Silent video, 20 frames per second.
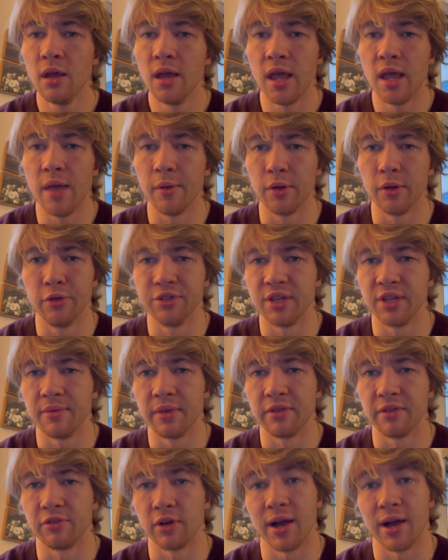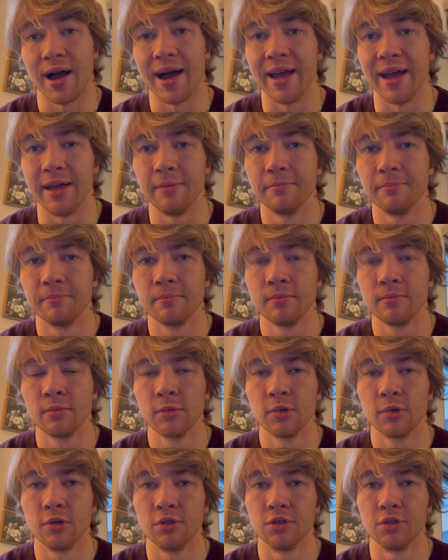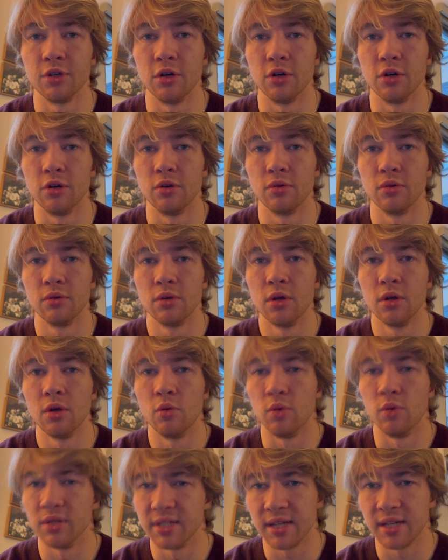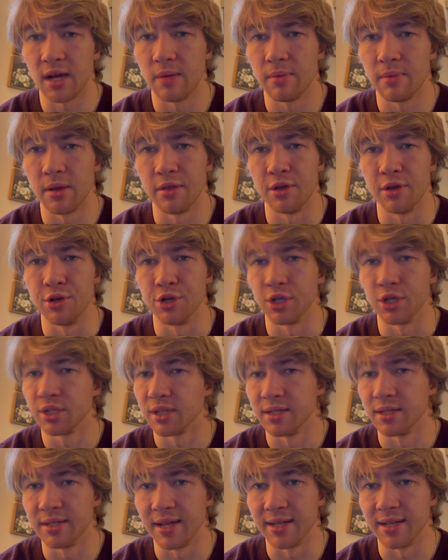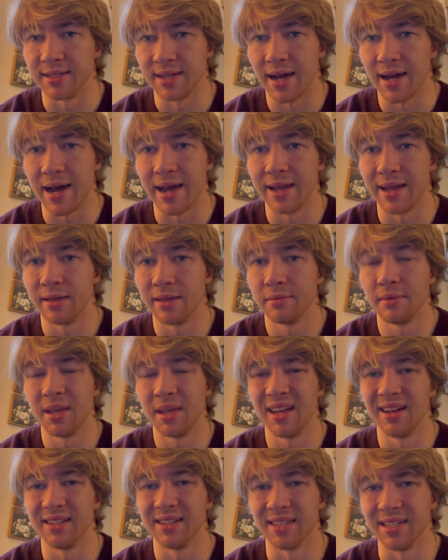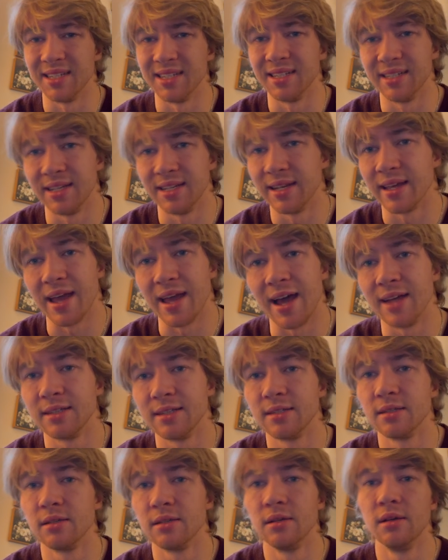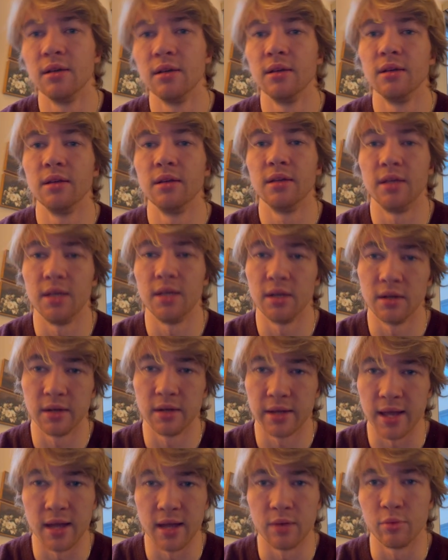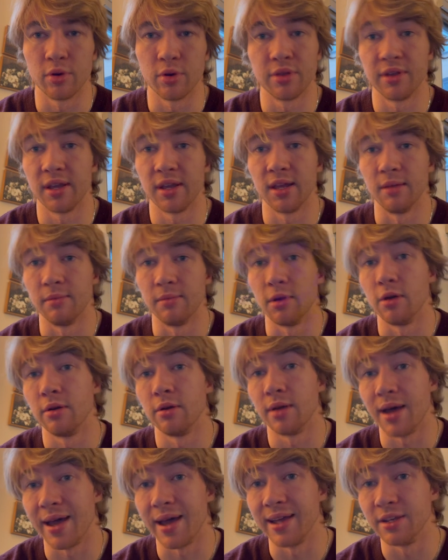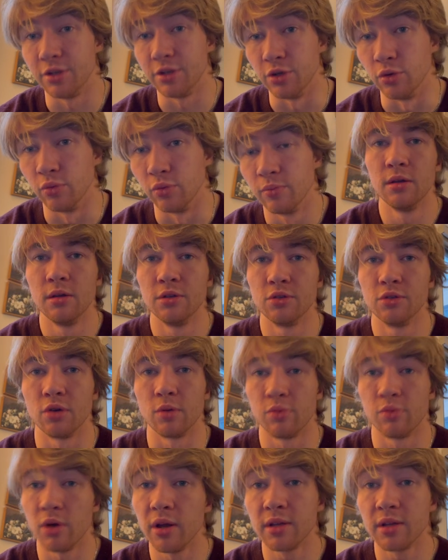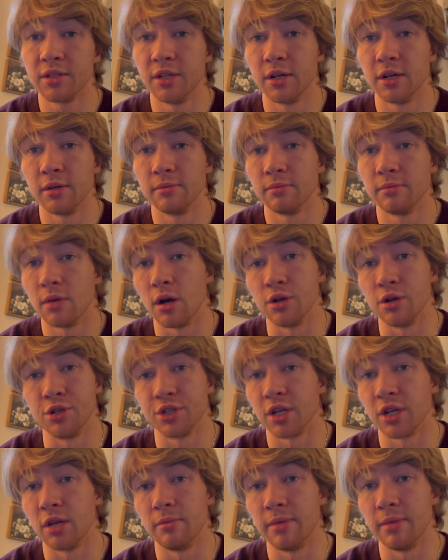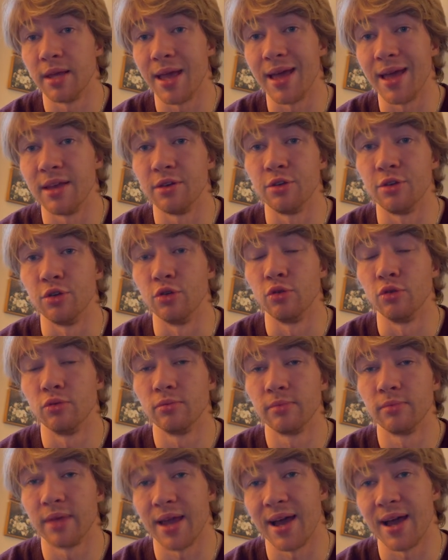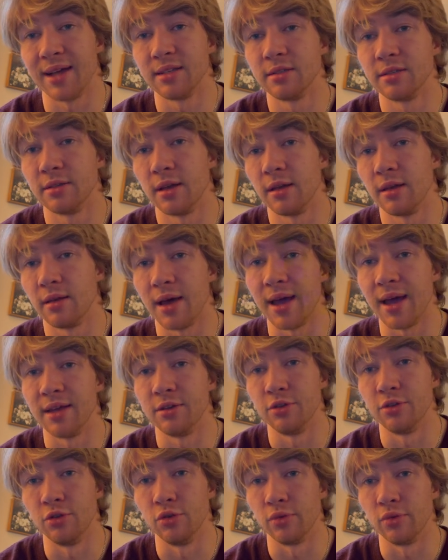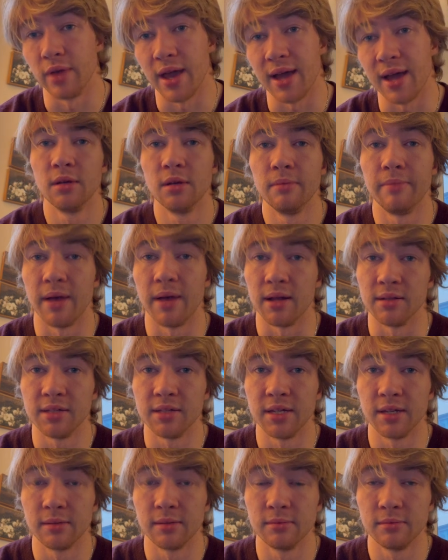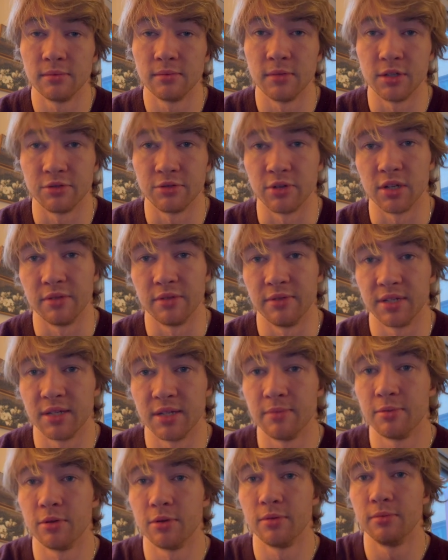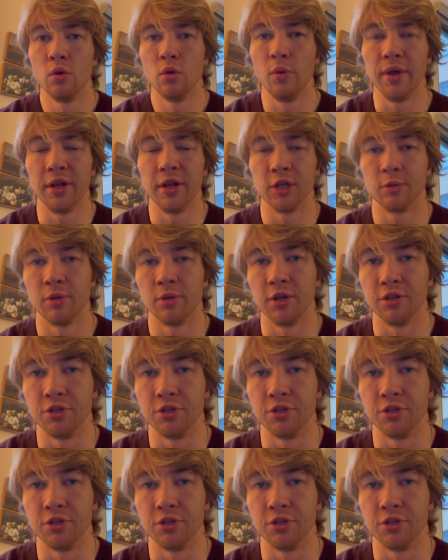And we do the same thing for I. So what's a compound that just contains I and is ideally a gas? Here again, we're thinking about I2. So our products here are just going to be N2 gas and I2 gas. Balancing is relatively simple. We can just put a